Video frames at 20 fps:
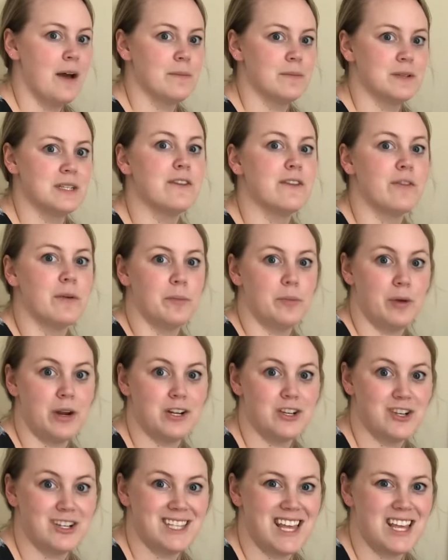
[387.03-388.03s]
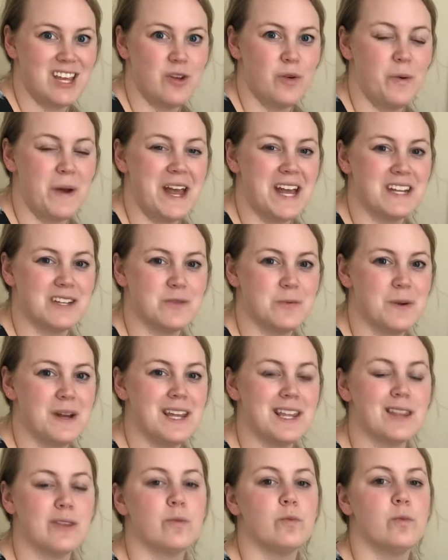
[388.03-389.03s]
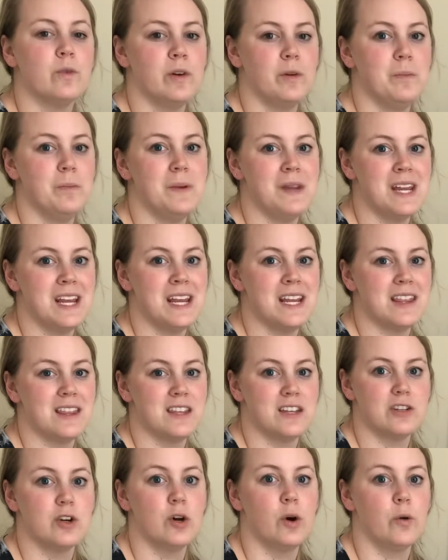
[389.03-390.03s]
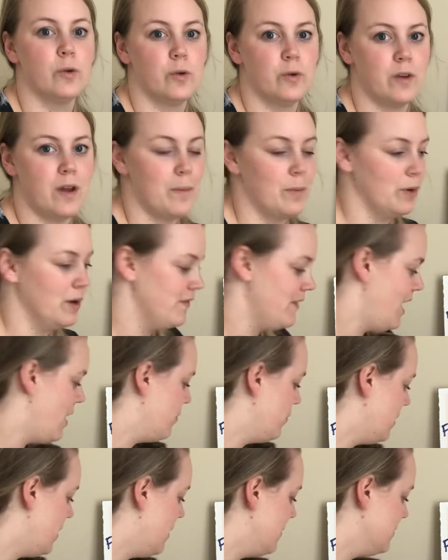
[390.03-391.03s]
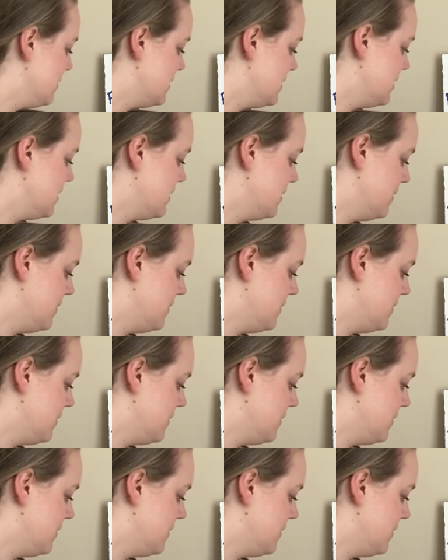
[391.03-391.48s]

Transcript: different branches that you end with will be the total number of outcomes.